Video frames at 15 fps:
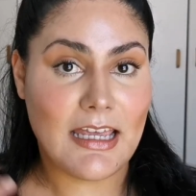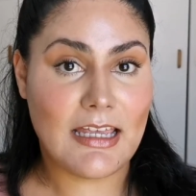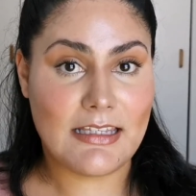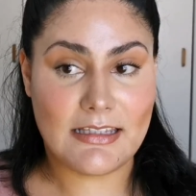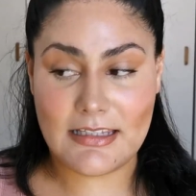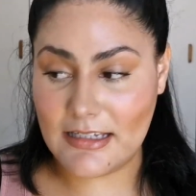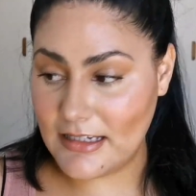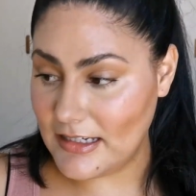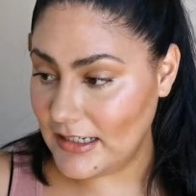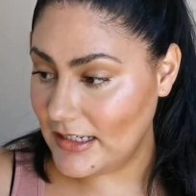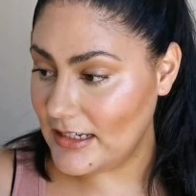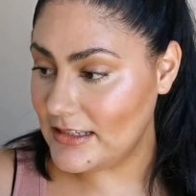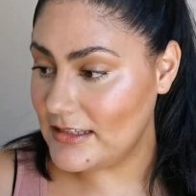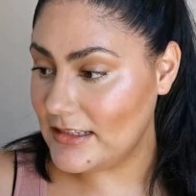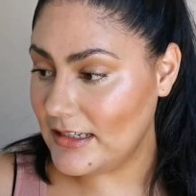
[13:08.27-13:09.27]
It's
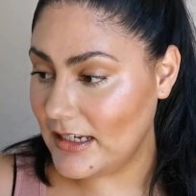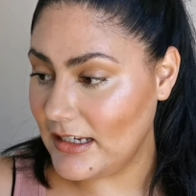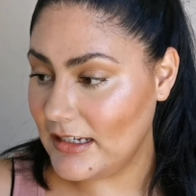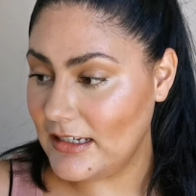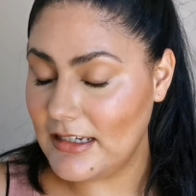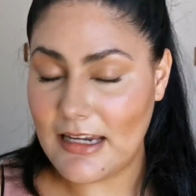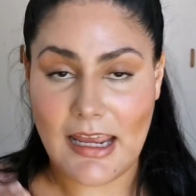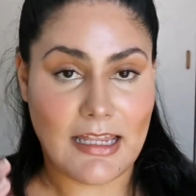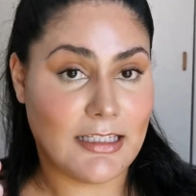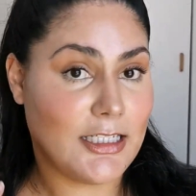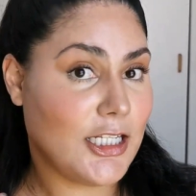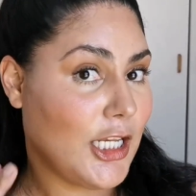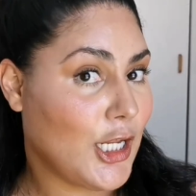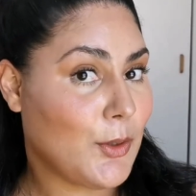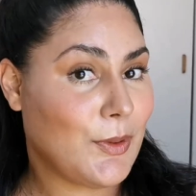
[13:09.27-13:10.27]
clear skin and
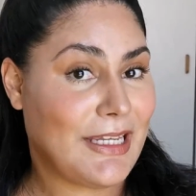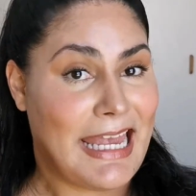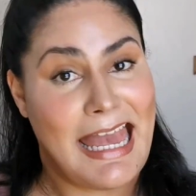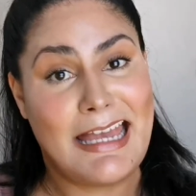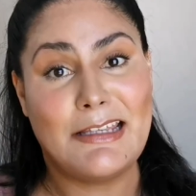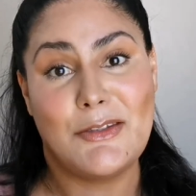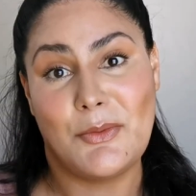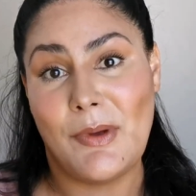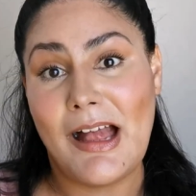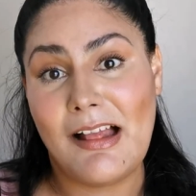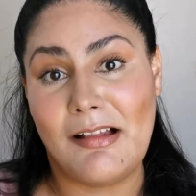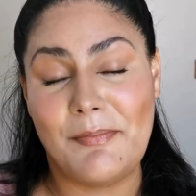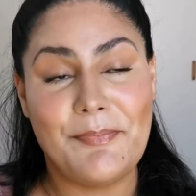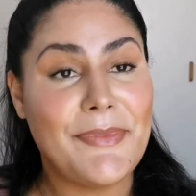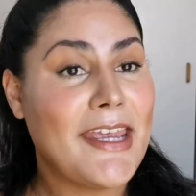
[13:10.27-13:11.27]
glowy as
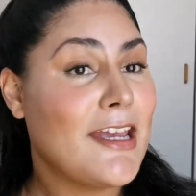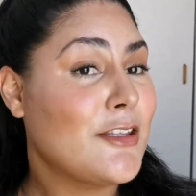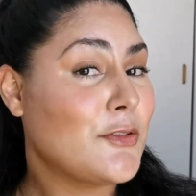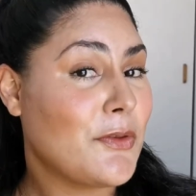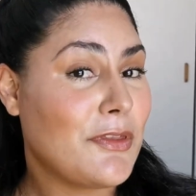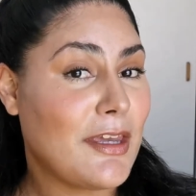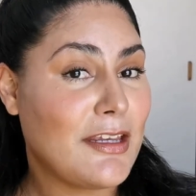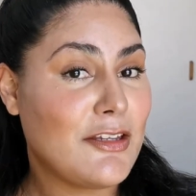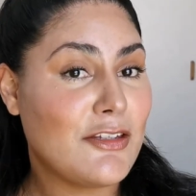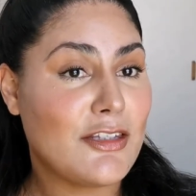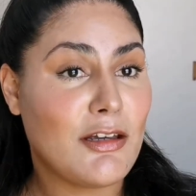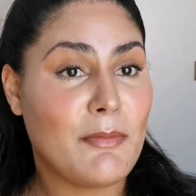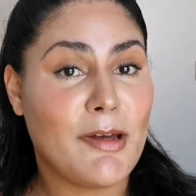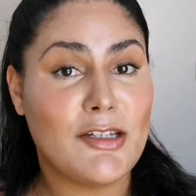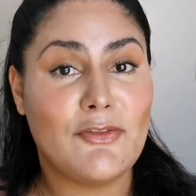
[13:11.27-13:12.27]
well. So thank you
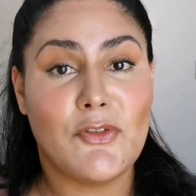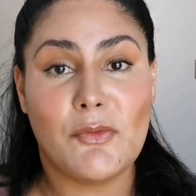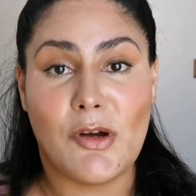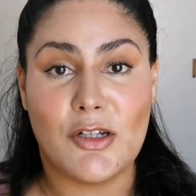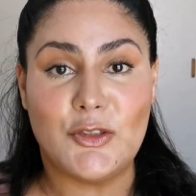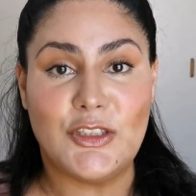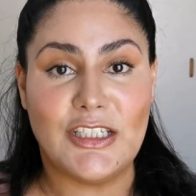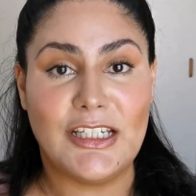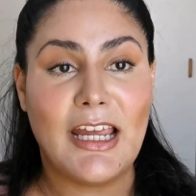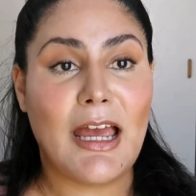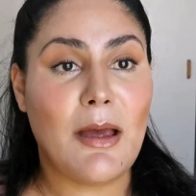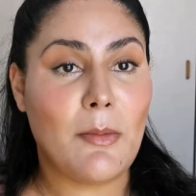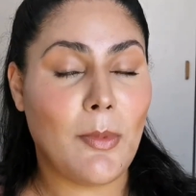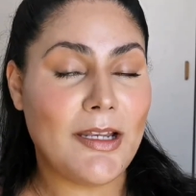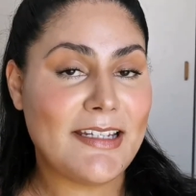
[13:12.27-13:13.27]
so much for watching.
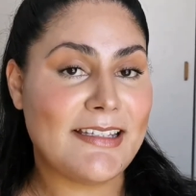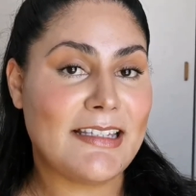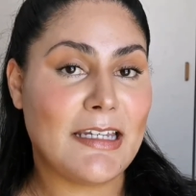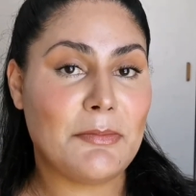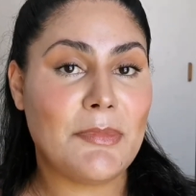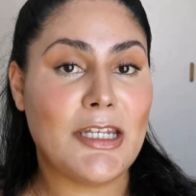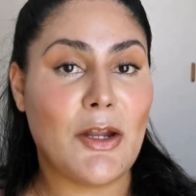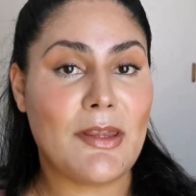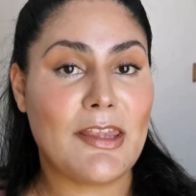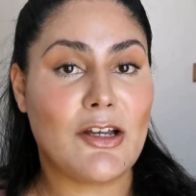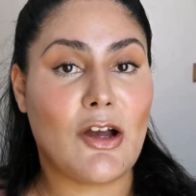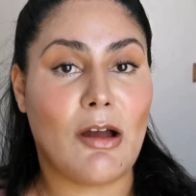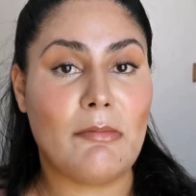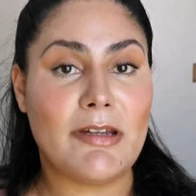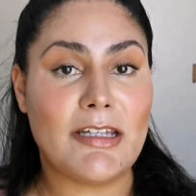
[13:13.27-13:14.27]
Please let me know in the
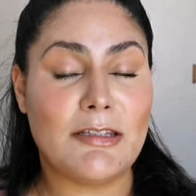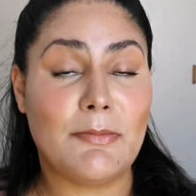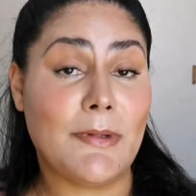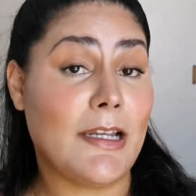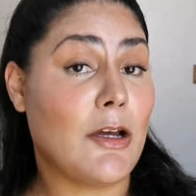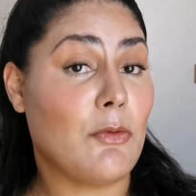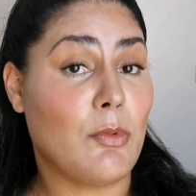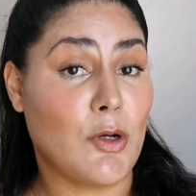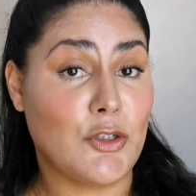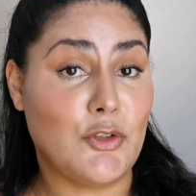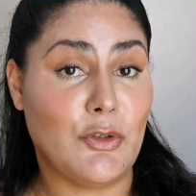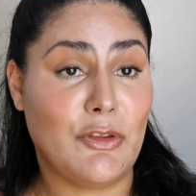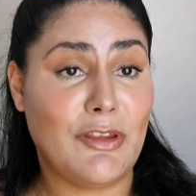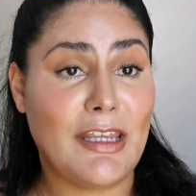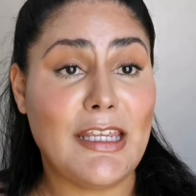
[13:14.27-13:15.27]
comments below what
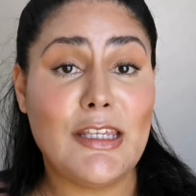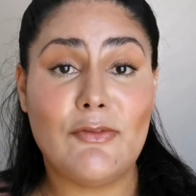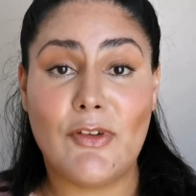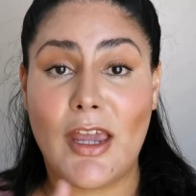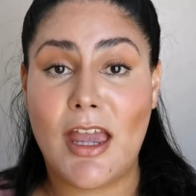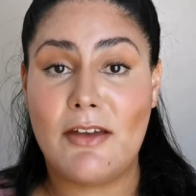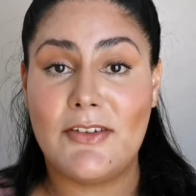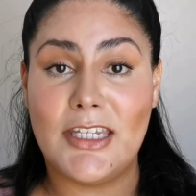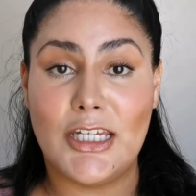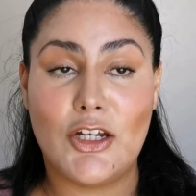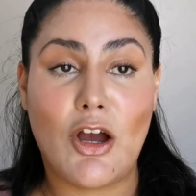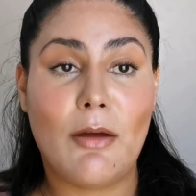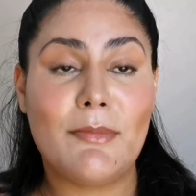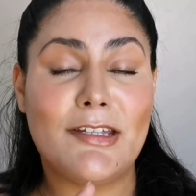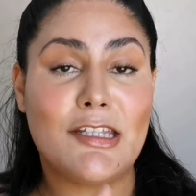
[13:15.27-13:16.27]
you think. If you have any
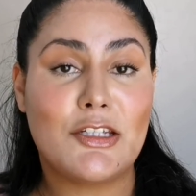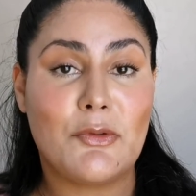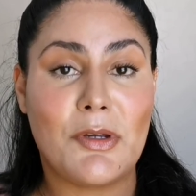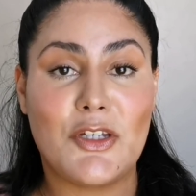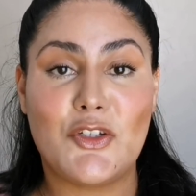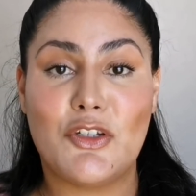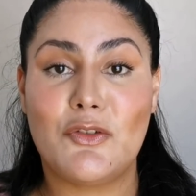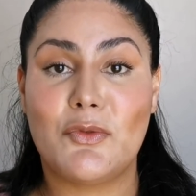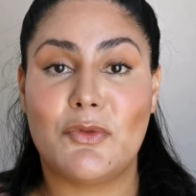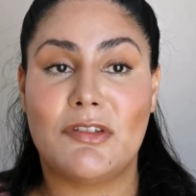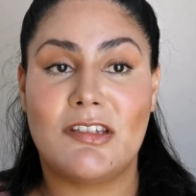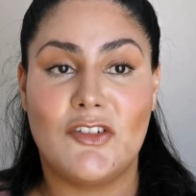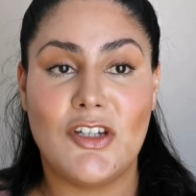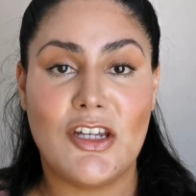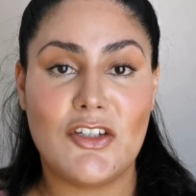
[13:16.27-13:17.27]
comments, questions or
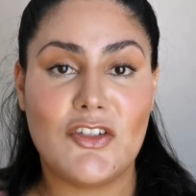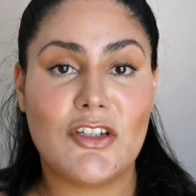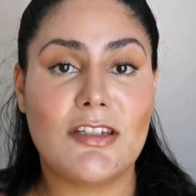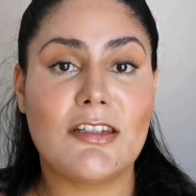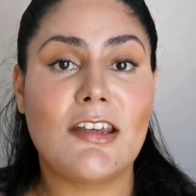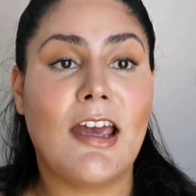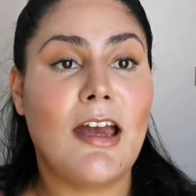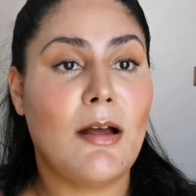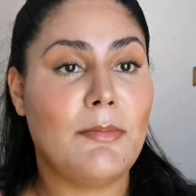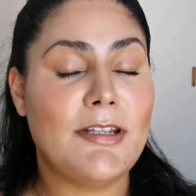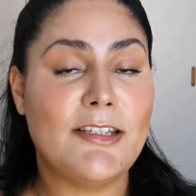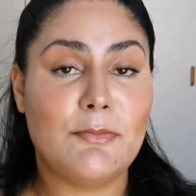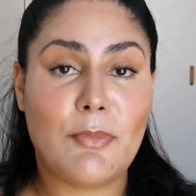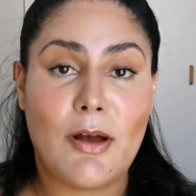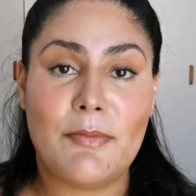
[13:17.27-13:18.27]
suggestions,
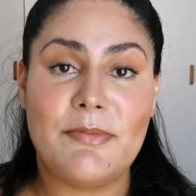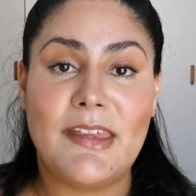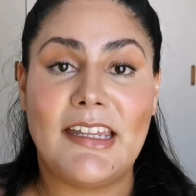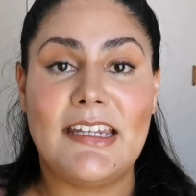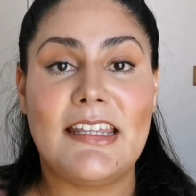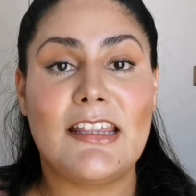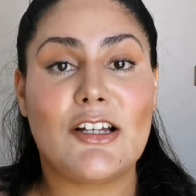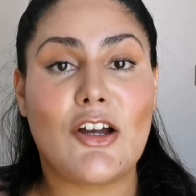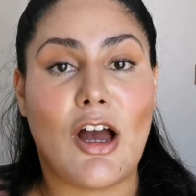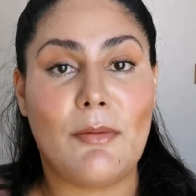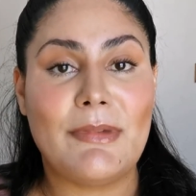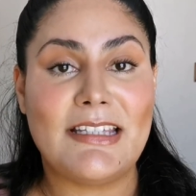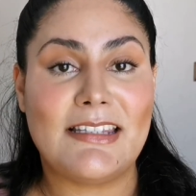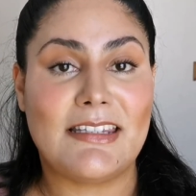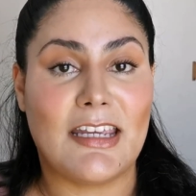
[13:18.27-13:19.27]
please pop that in the
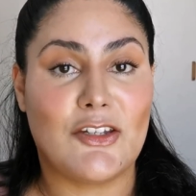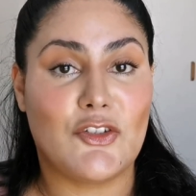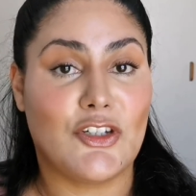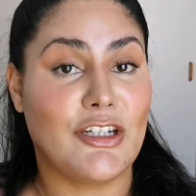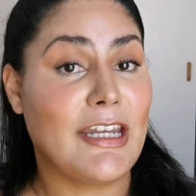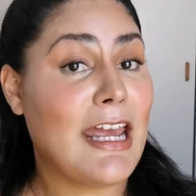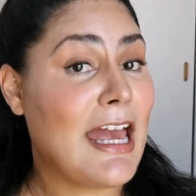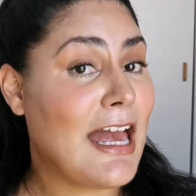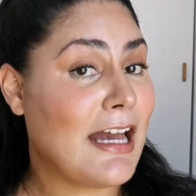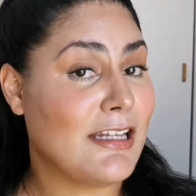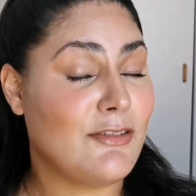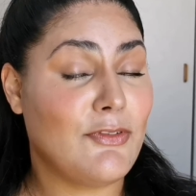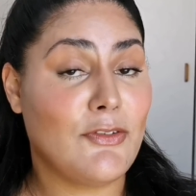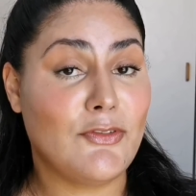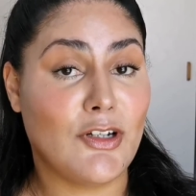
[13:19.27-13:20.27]
comment section. And
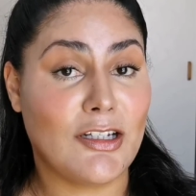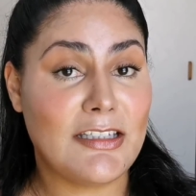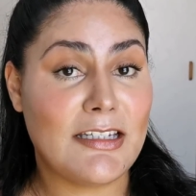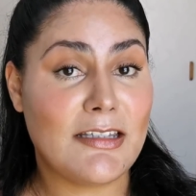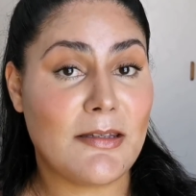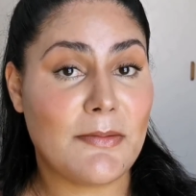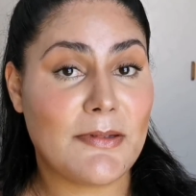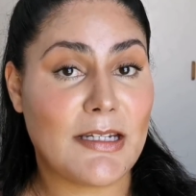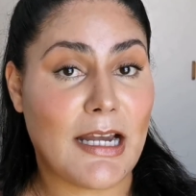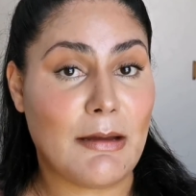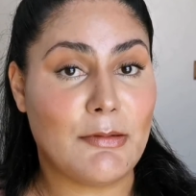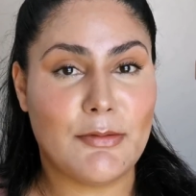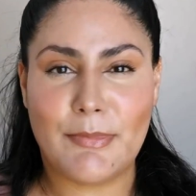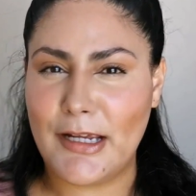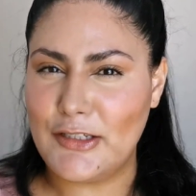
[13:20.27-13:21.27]
if you've not yet
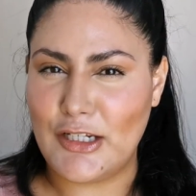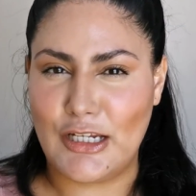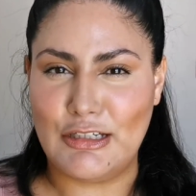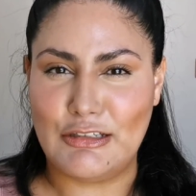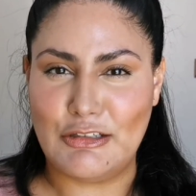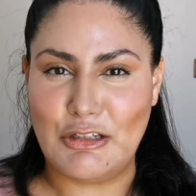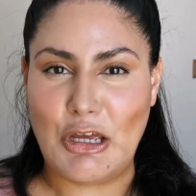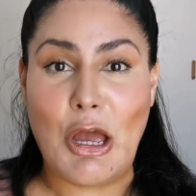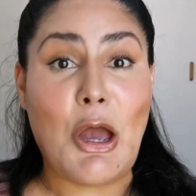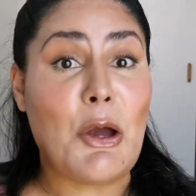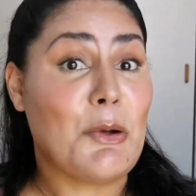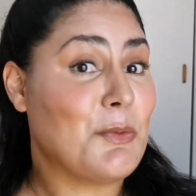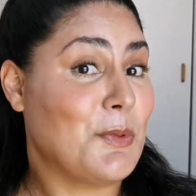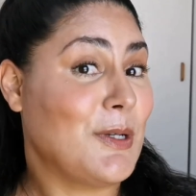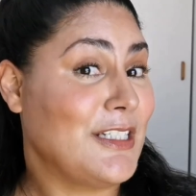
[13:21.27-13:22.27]
subscribed to my channel,
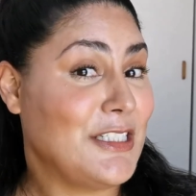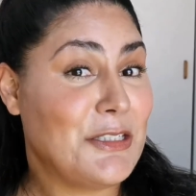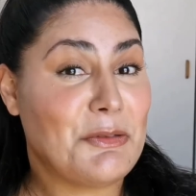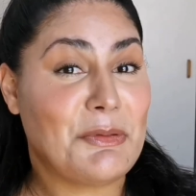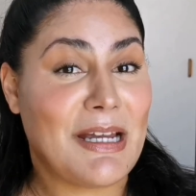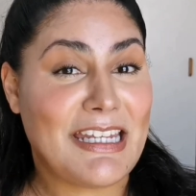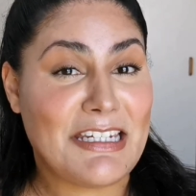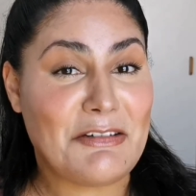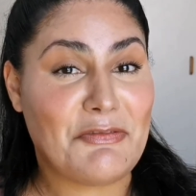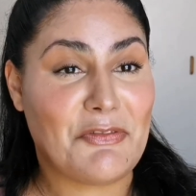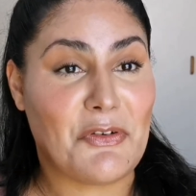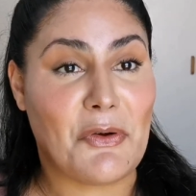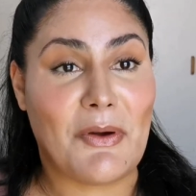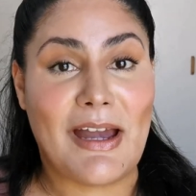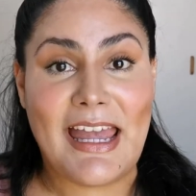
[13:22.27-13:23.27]
what are you waiting
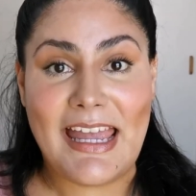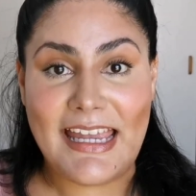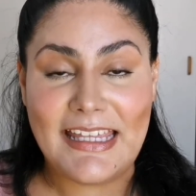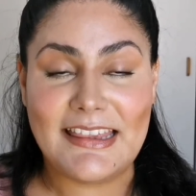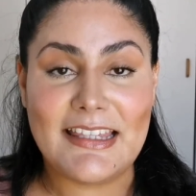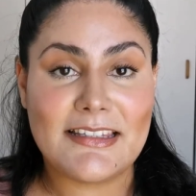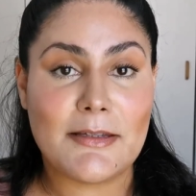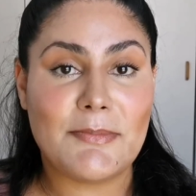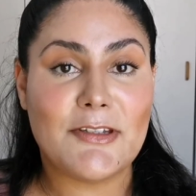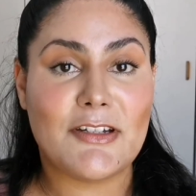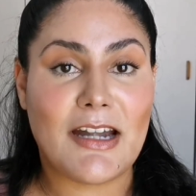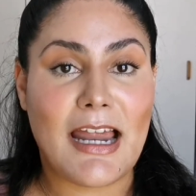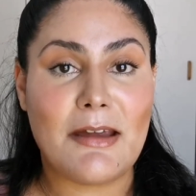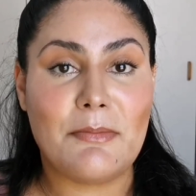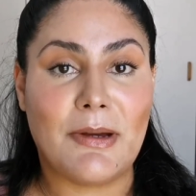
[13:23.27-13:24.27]
for? Hit the
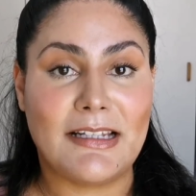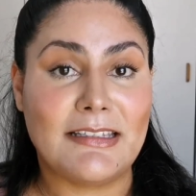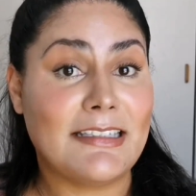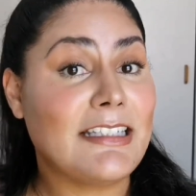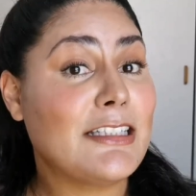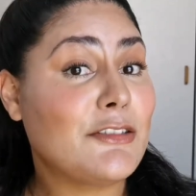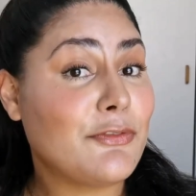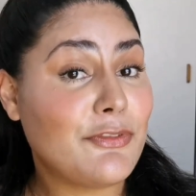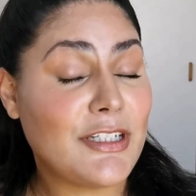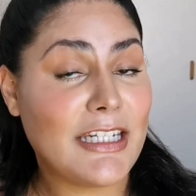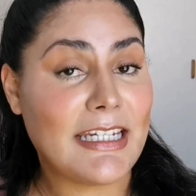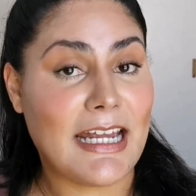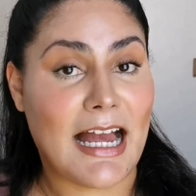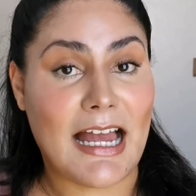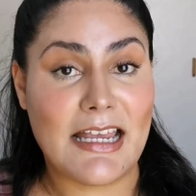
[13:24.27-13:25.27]
subscribe button, it's
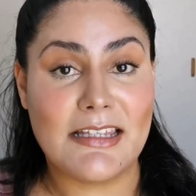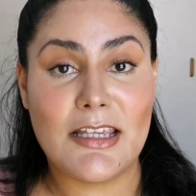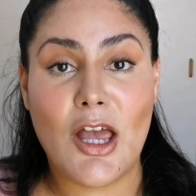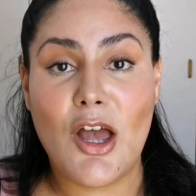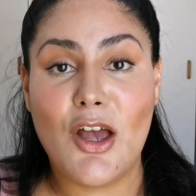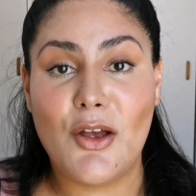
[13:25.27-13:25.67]
free guys.